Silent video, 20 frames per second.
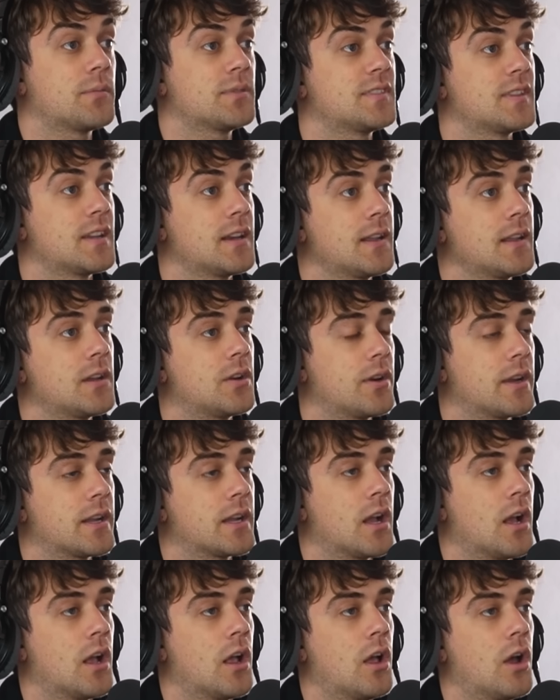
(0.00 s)
was sitting there
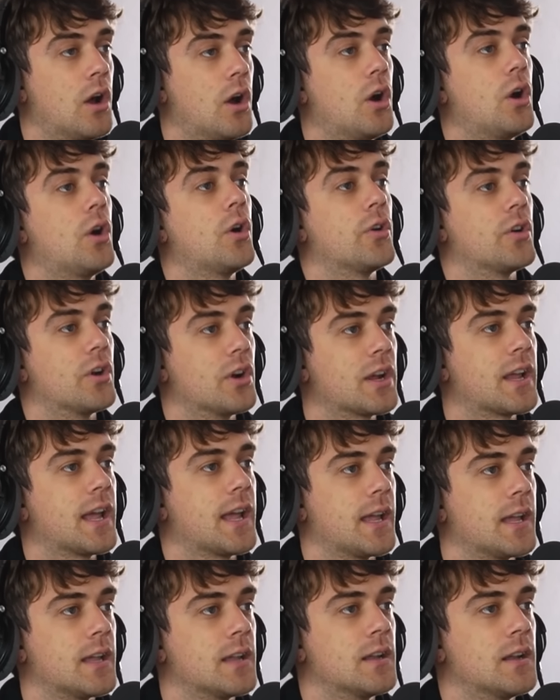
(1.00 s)
going, oh,
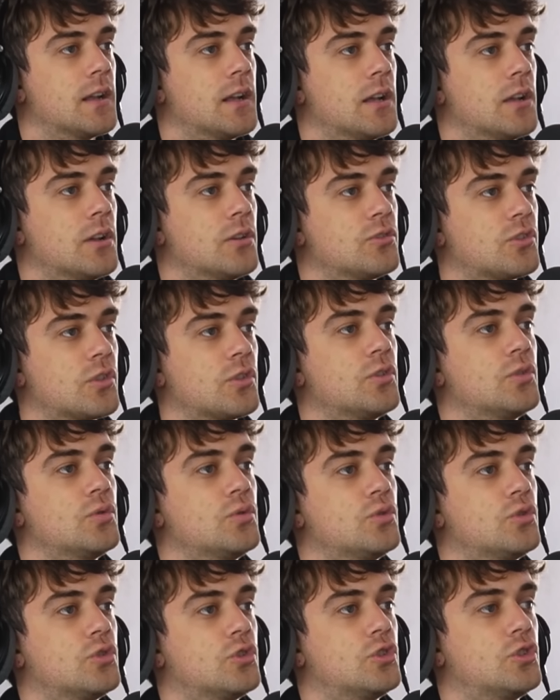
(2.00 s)
okay. So
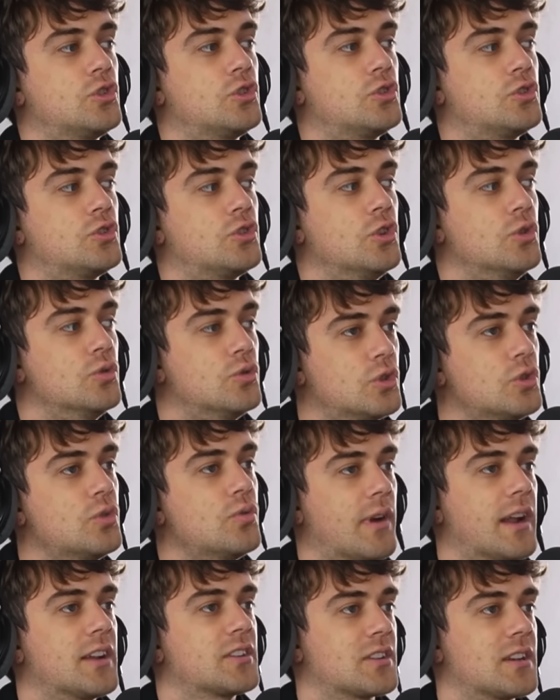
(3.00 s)
you do
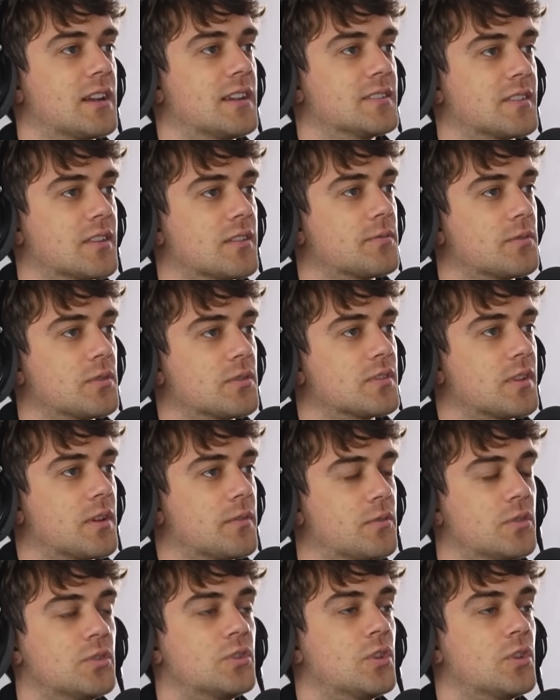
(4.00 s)
rationalize this for yourself. You